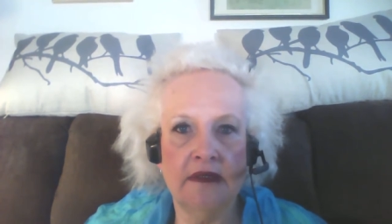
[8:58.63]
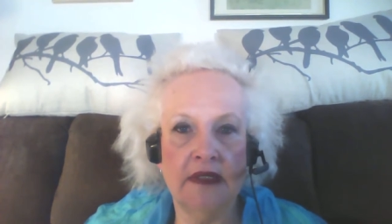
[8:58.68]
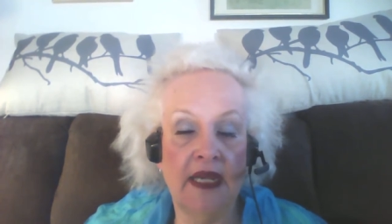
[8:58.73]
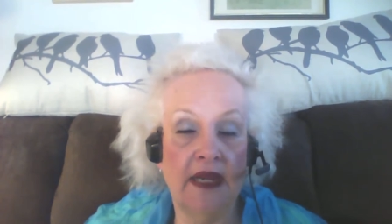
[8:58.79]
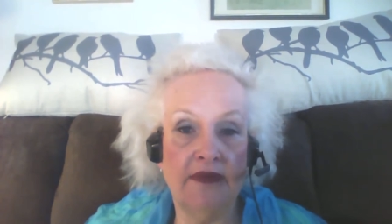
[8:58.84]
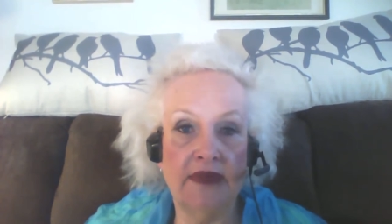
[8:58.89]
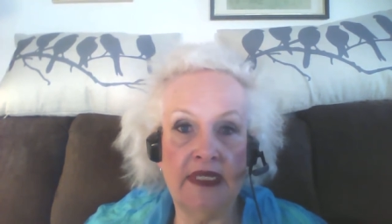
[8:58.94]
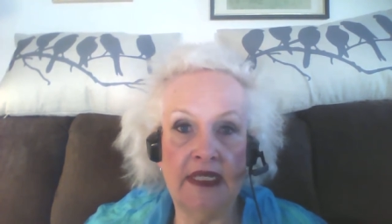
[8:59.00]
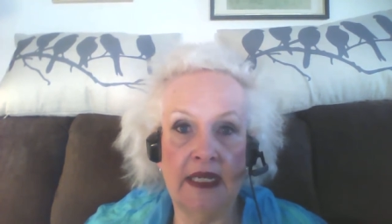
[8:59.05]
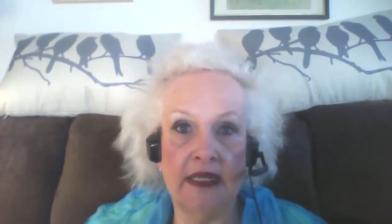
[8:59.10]

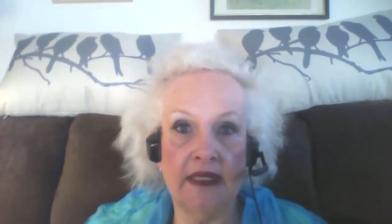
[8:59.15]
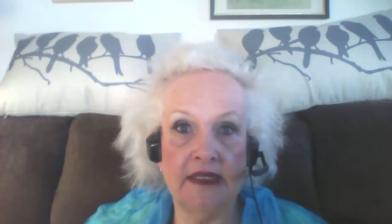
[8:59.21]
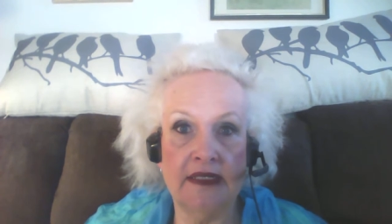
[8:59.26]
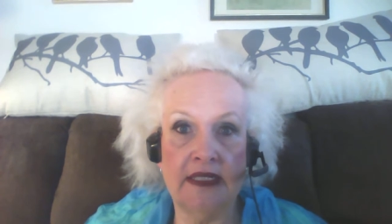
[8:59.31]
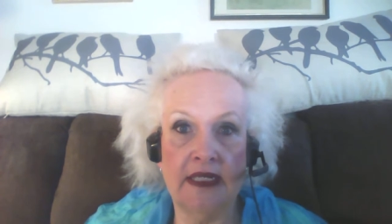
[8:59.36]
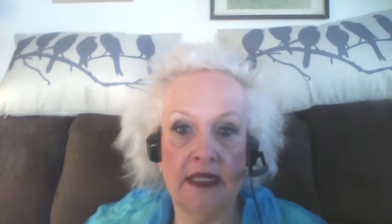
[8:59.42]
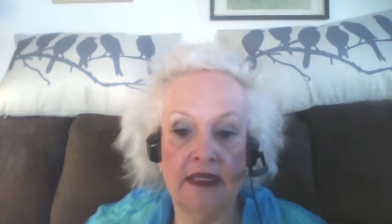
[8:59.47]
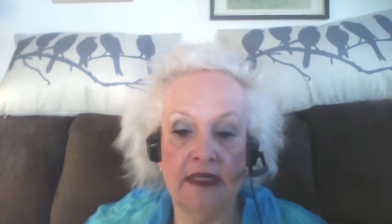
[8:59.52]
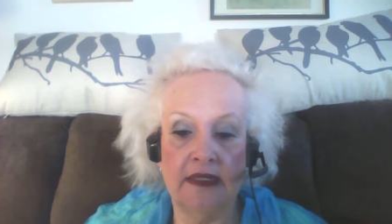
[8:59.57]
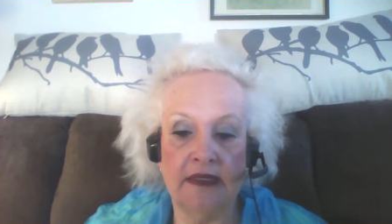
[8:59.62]
Everything is
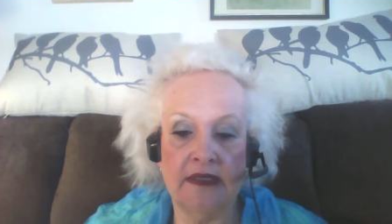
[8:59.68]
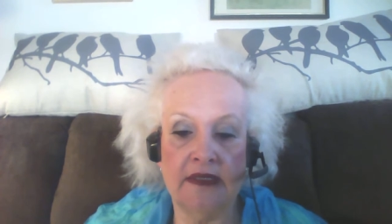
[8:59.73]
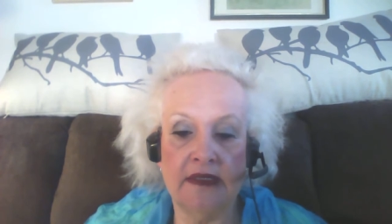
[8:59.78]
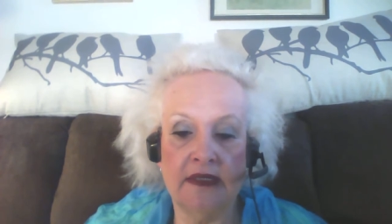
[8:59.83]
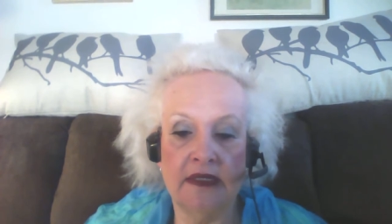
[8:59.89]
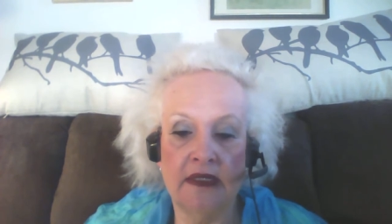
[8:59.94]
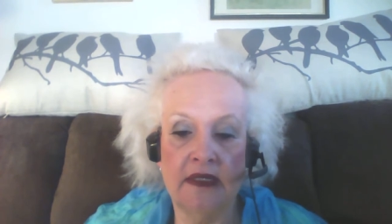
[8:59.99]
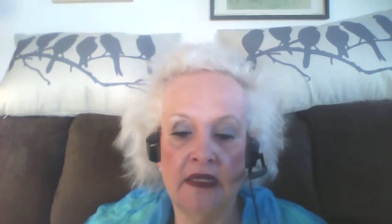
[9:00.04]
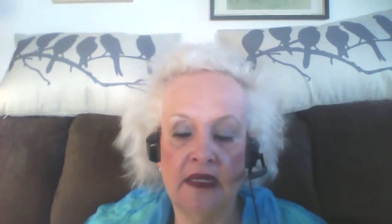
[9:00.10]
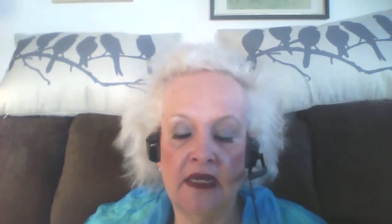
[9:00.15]
his.
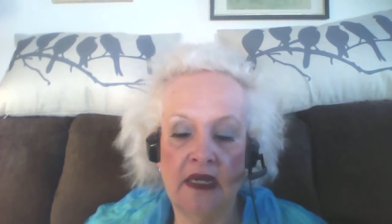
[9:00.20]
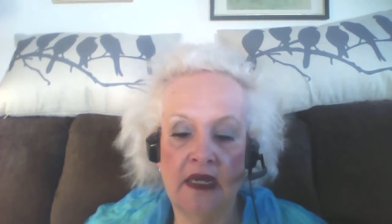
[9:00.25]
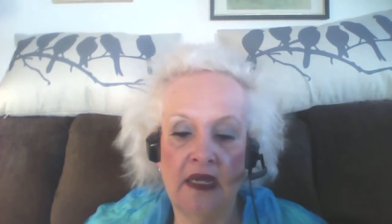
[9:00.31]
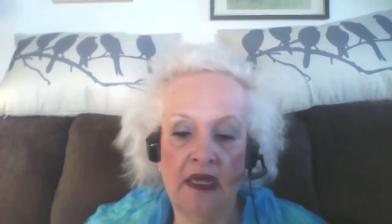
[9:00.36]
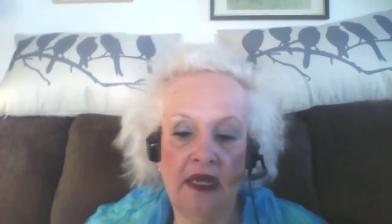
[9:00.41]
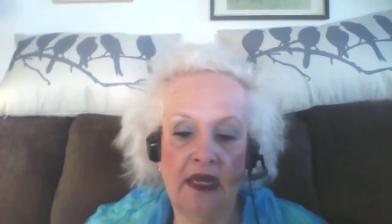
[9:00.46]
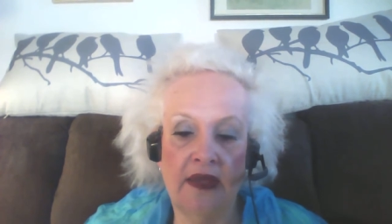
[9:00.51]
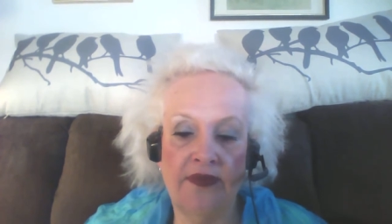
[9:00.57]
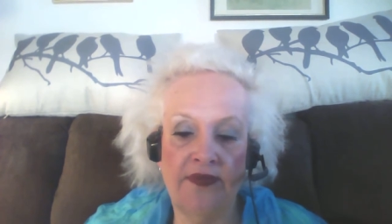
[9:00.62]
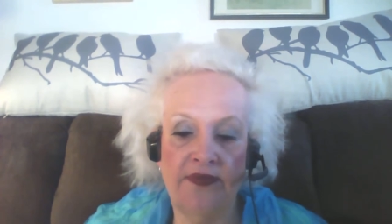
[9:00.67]

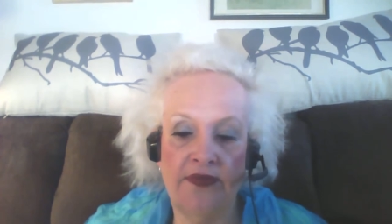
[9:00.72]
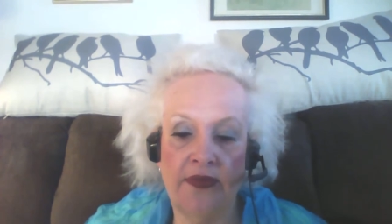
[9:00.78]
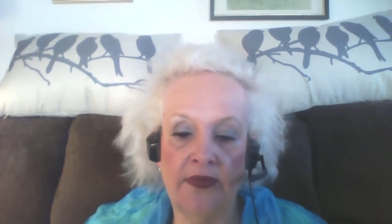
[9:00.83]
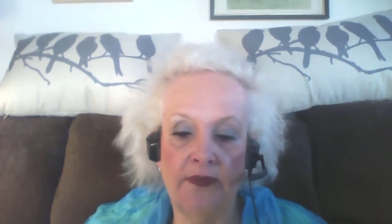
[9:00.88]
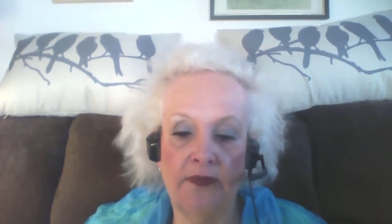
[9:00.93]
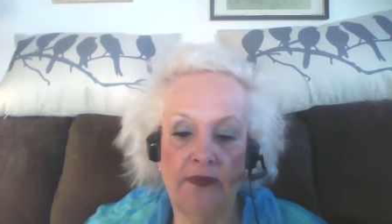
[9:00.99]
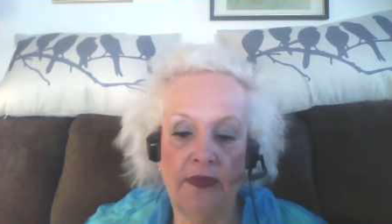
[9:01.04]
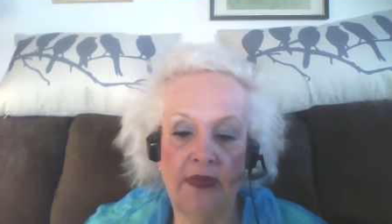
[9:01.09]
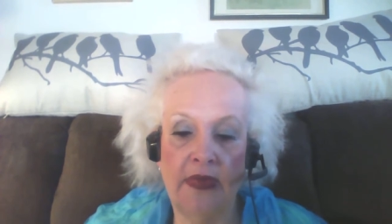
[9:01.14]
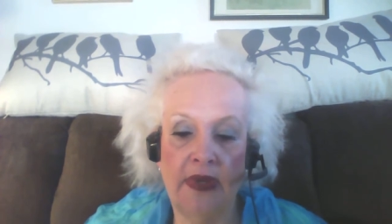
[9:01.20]

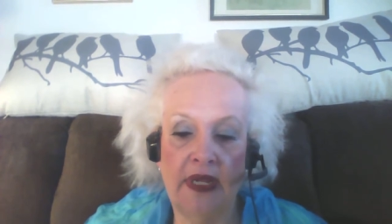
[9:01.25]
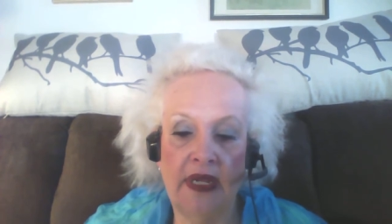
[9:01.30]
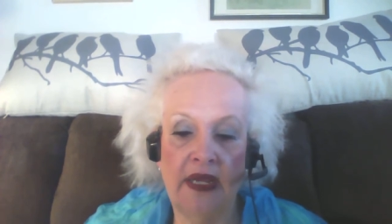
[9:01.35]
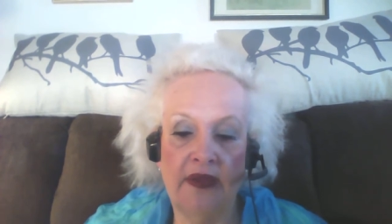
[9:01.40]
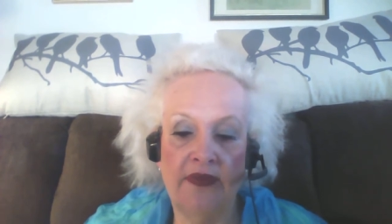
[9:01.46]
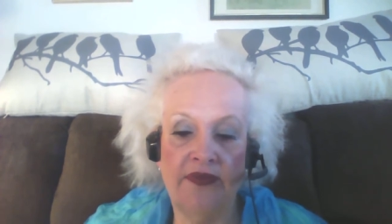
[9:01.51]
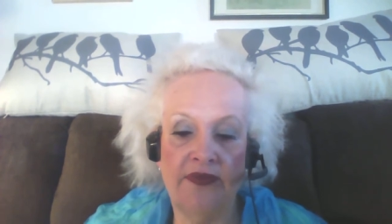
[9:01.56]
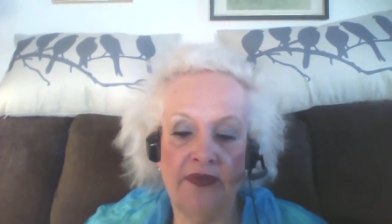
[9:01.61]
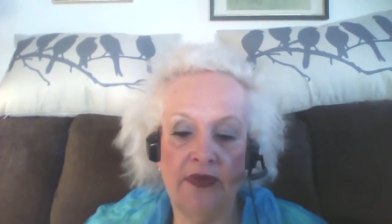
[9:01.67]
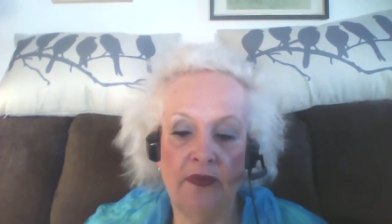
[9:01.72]
Ephraim,
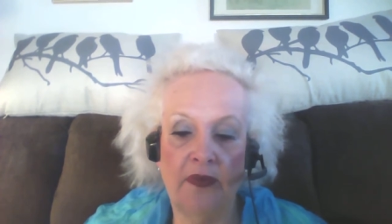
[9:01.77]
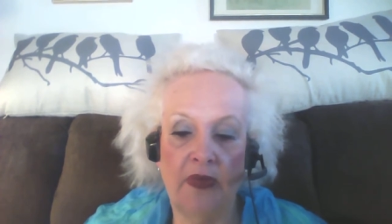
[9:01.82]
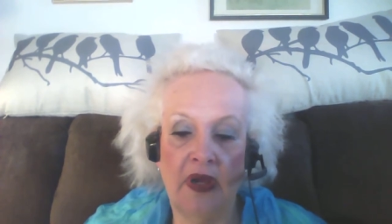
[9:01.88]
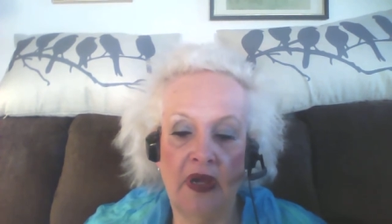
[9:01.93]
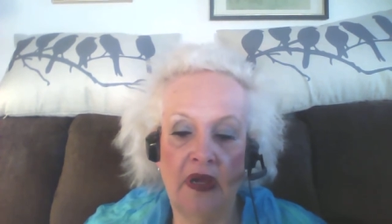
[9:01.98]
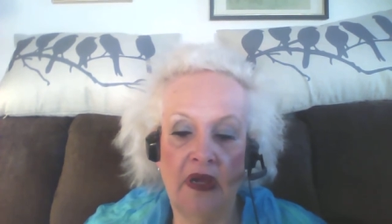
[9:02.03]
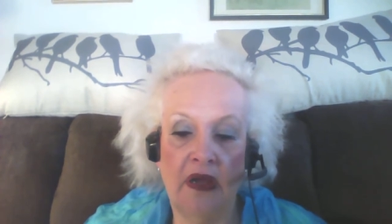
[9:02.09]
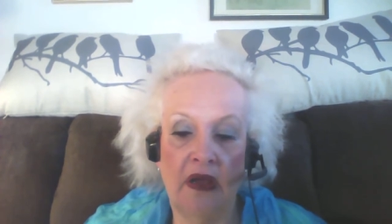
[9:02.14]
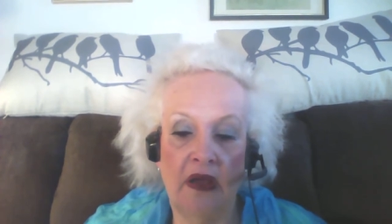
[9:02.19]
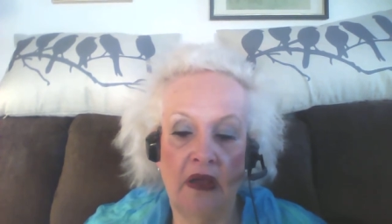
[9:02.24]
Ephraim
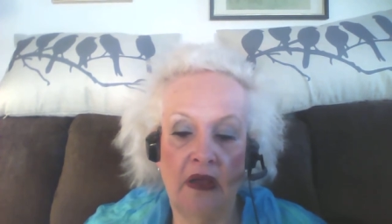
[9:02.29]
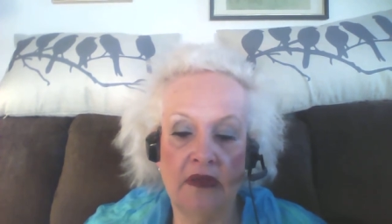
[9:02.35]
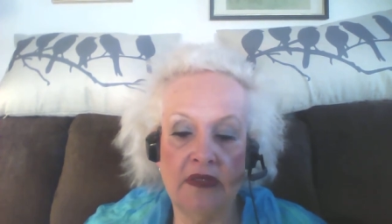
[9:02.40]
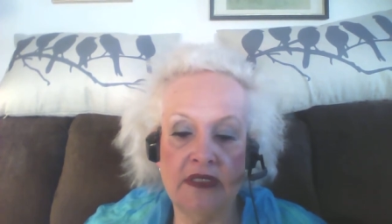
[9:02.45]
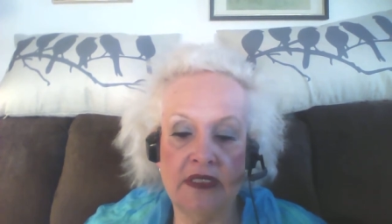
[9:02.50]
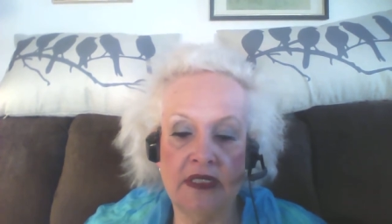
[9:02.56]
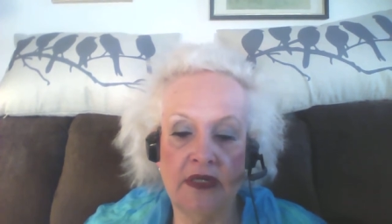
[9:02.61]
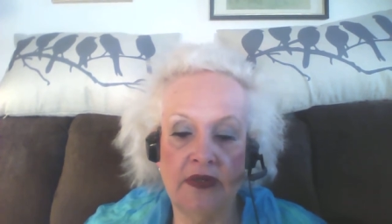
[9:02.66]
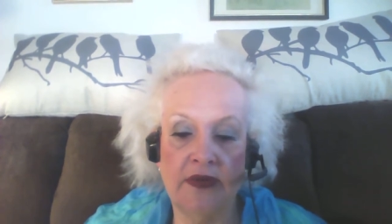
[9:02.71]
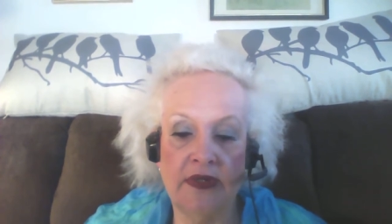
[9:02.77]

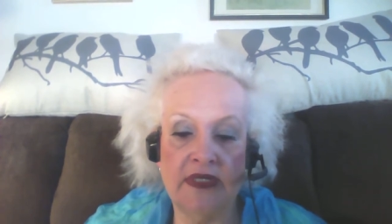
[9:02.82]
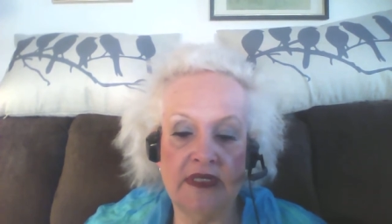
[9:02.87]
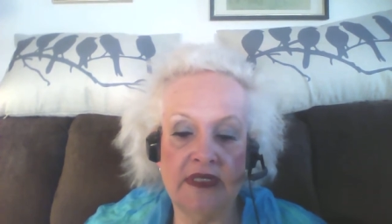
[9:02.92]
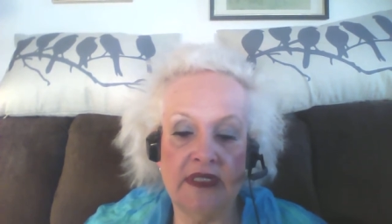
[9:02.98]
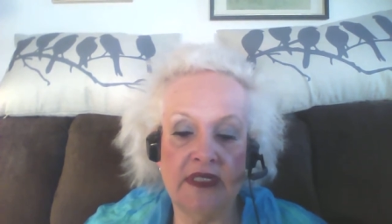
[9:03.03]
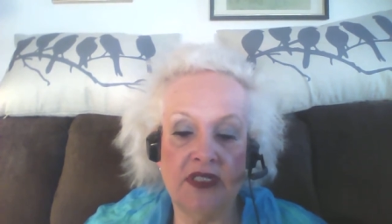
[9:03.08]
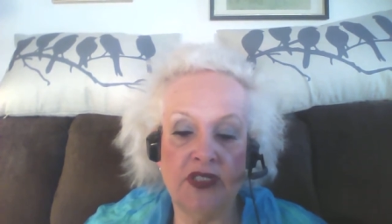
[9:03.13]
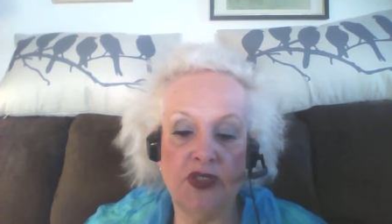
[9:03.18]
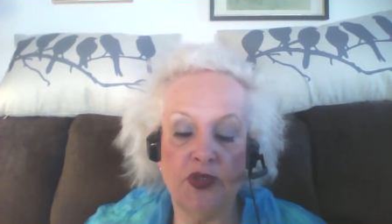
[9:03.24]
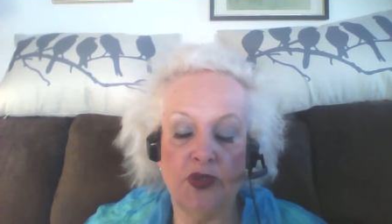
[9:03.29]
also is the
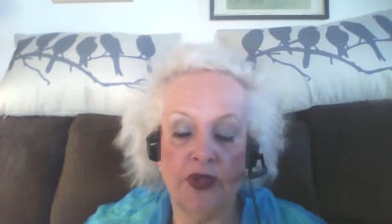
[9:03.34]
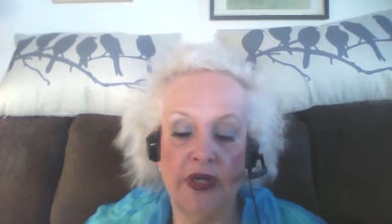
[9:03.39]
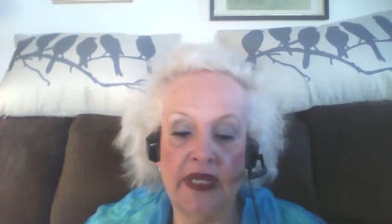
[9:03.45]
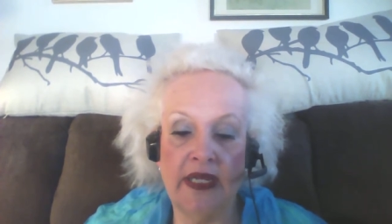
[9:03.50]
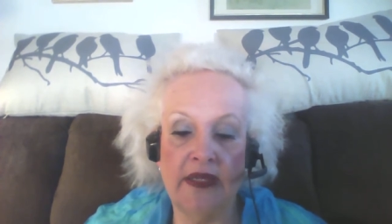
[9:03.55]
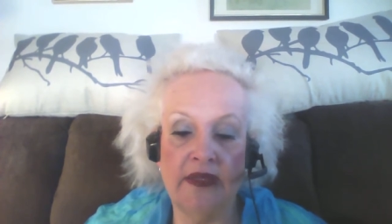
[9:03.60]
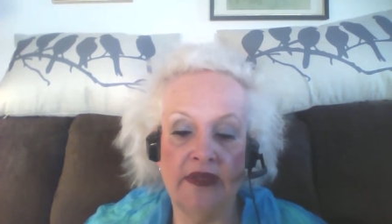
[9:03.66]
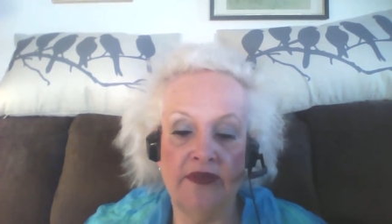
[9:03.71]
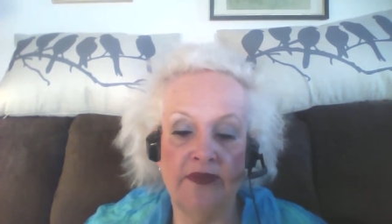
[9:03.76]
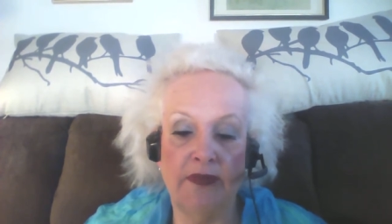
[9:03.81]

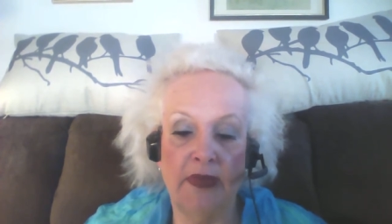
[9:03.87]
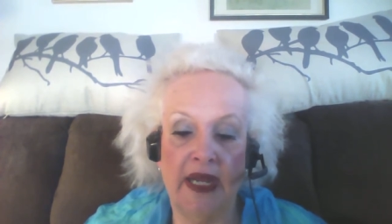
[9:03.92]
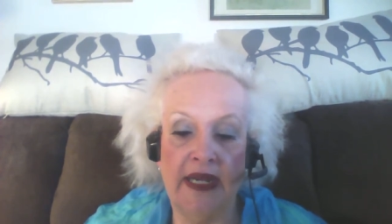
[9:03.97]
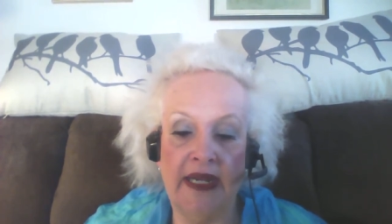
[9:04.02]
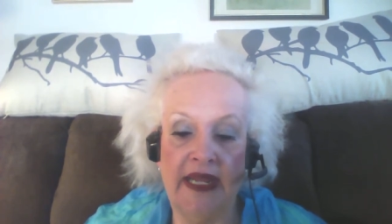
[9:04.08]
strength of mine